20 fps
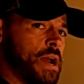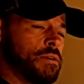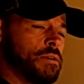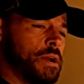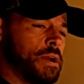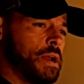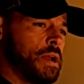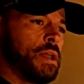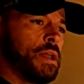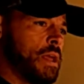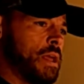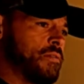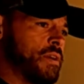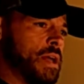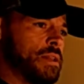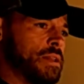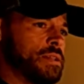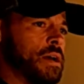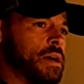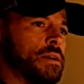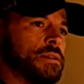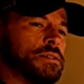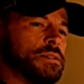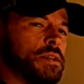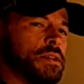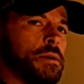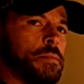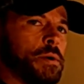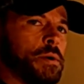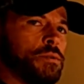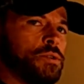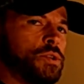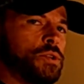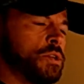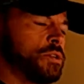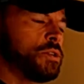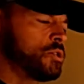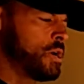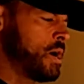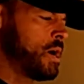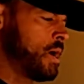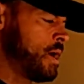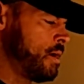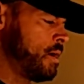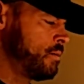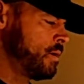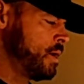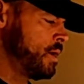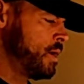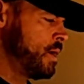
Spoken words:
and they've got tons of demos you can try out.